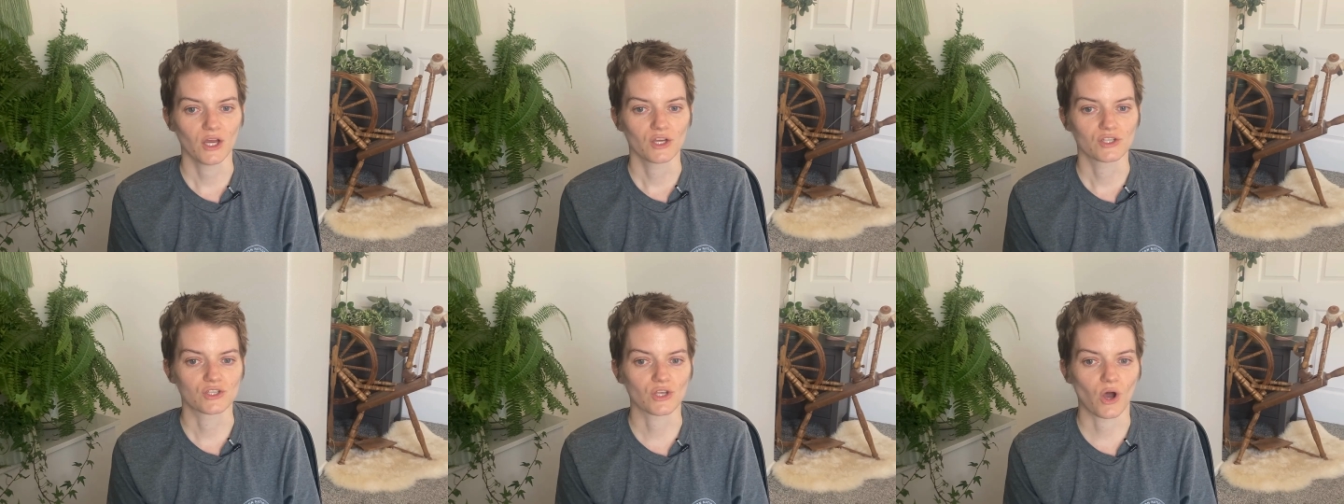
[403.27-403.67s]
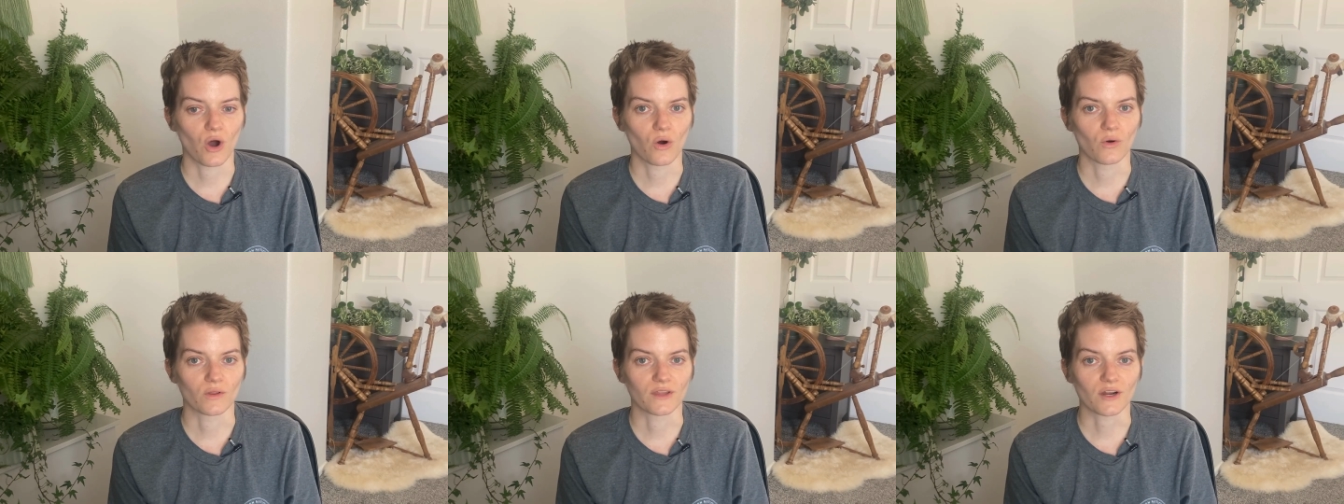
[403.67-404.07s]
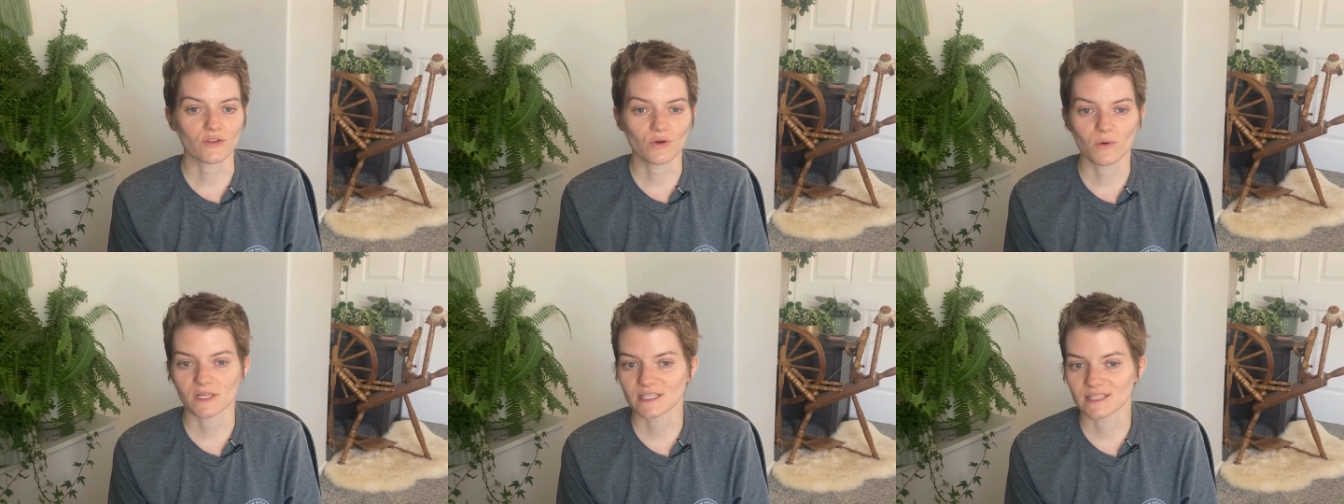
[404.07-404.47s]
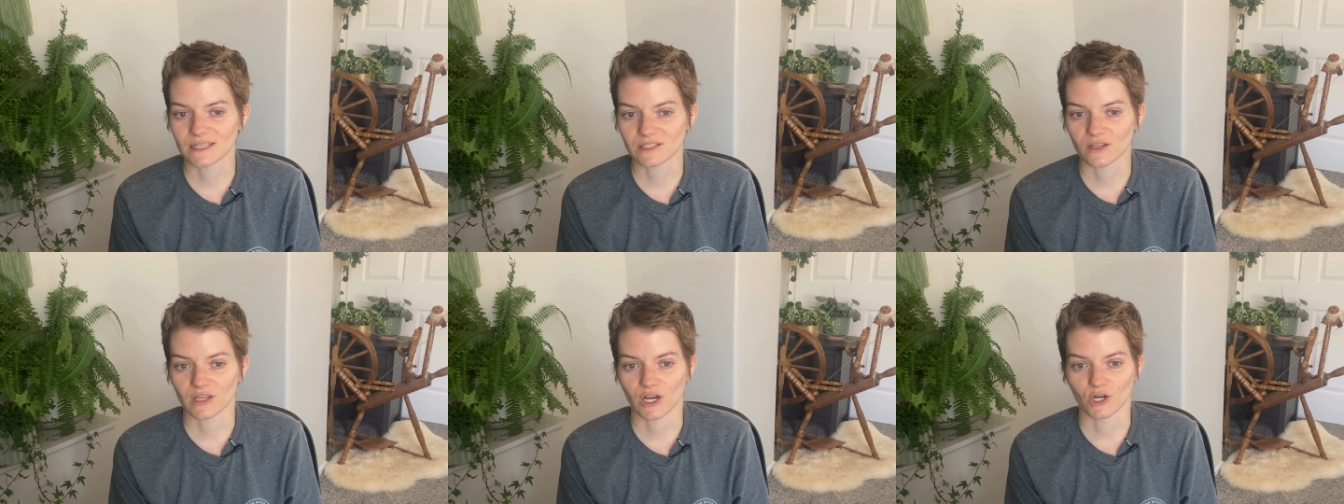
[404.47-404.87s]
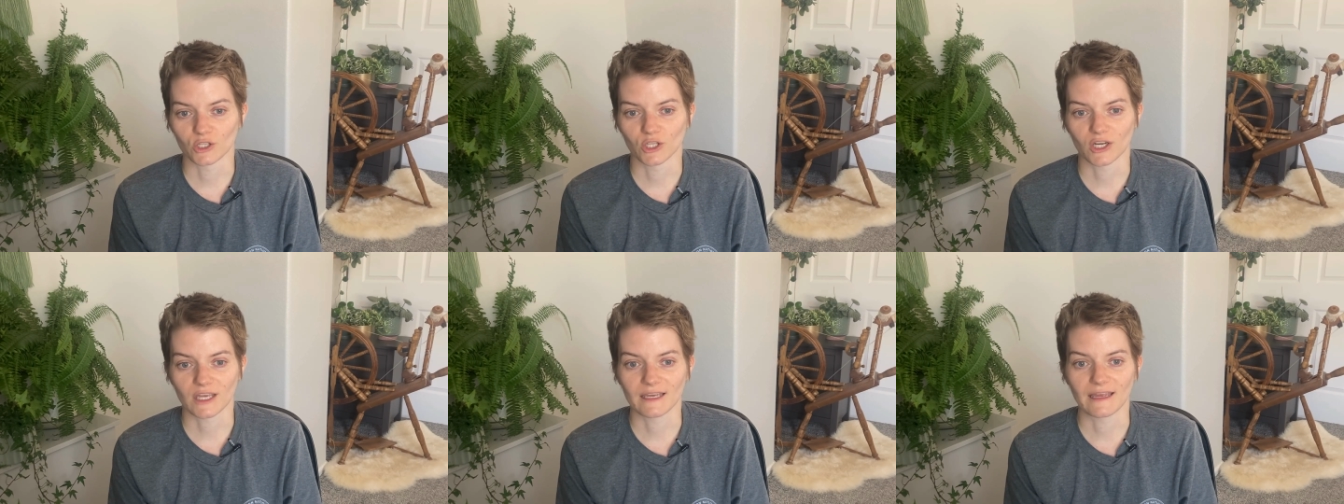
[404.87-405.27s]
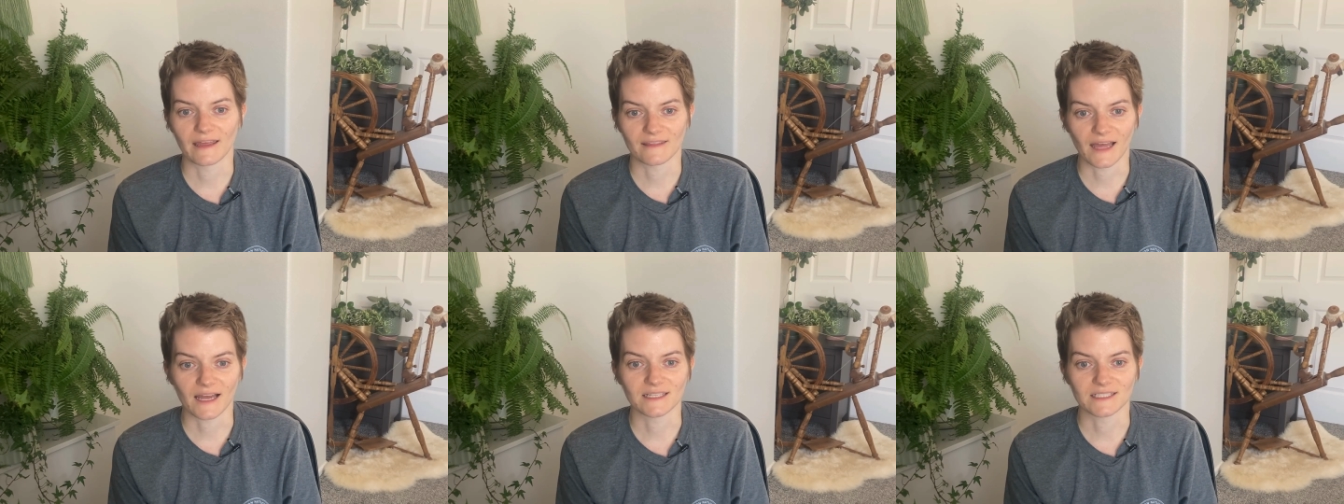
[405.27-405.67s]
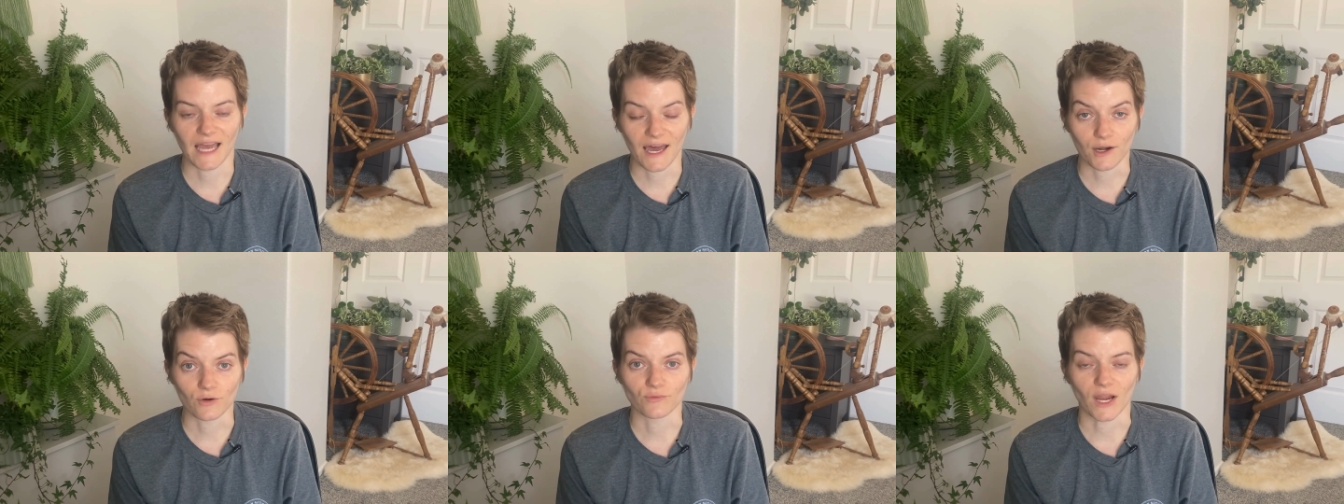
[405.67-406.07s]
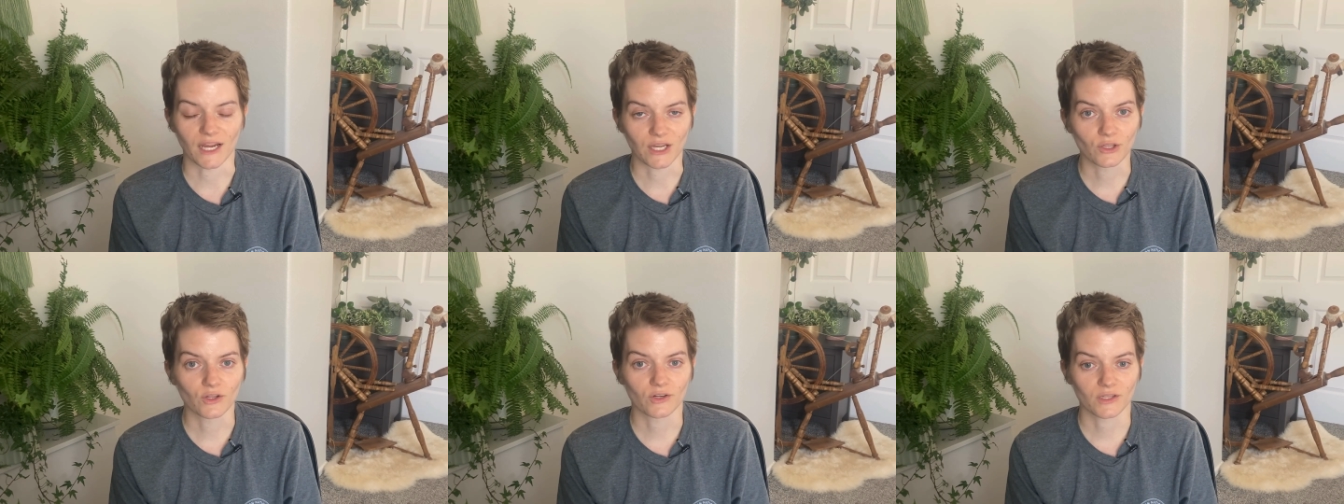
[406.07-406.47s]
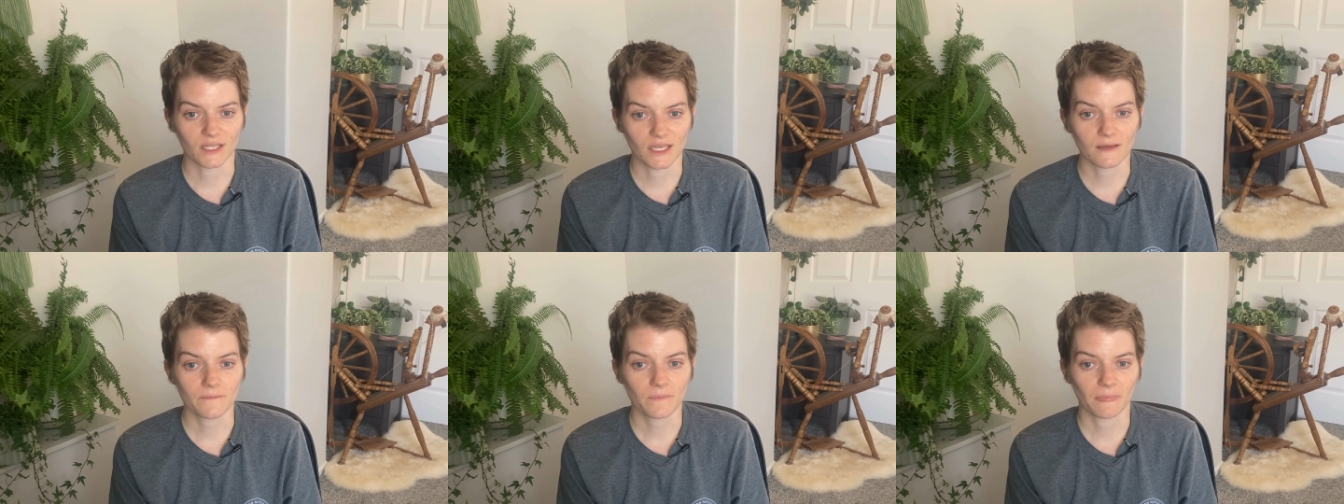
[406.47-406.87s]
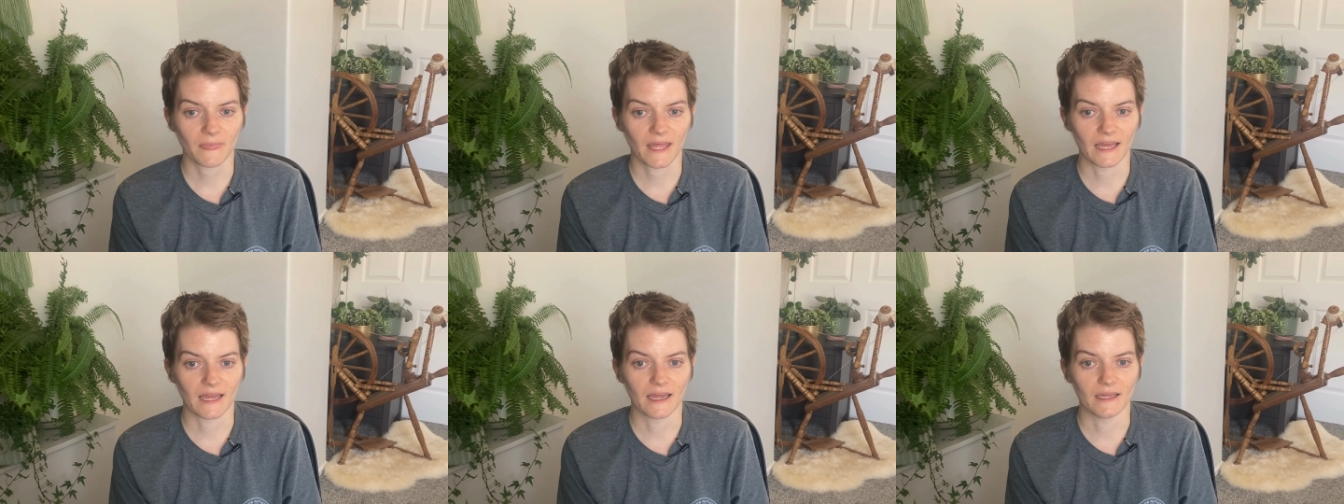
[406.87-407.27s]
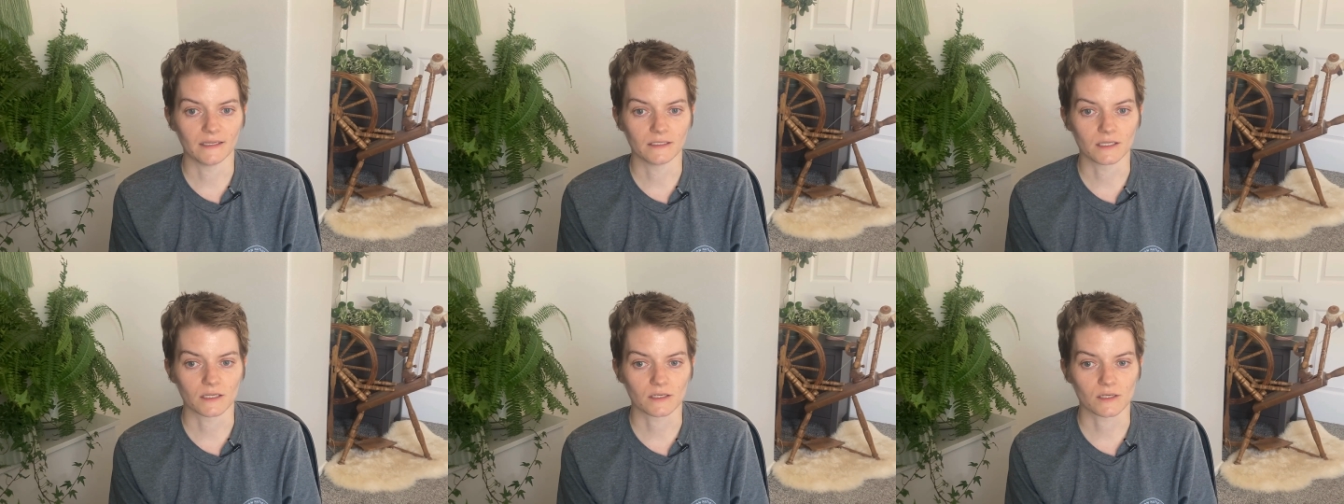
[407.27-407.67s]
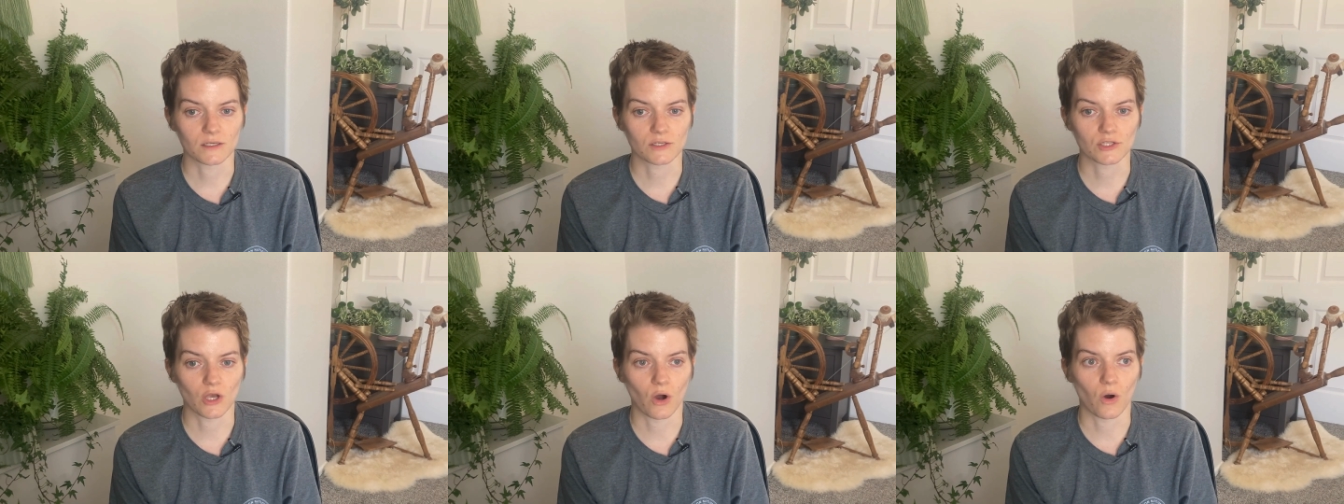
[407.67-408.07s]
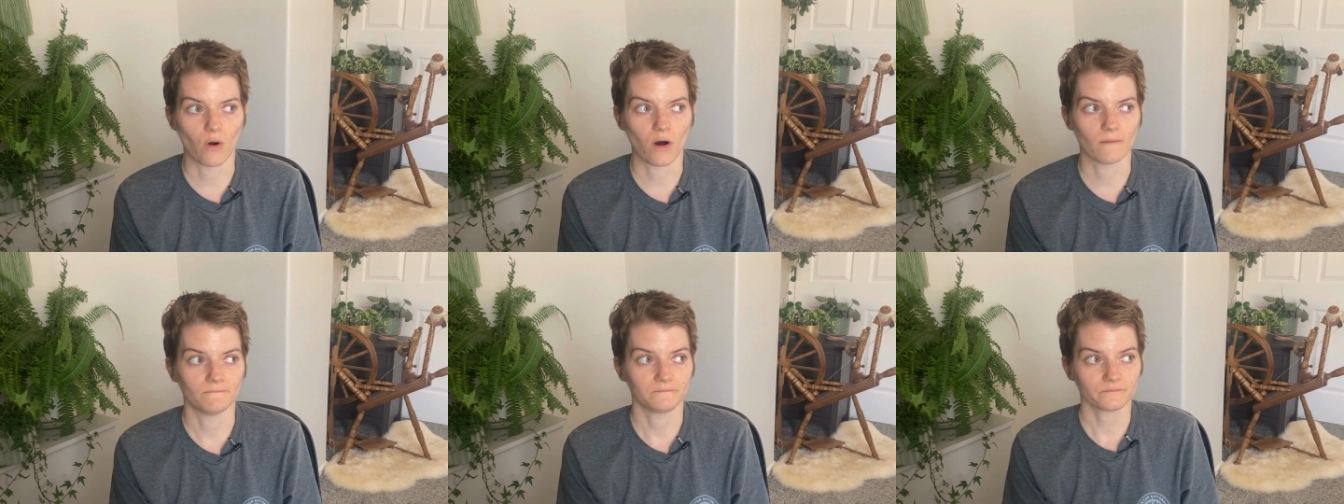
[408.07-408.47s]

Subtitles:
So they're the ones that are looking at that data regularly. And so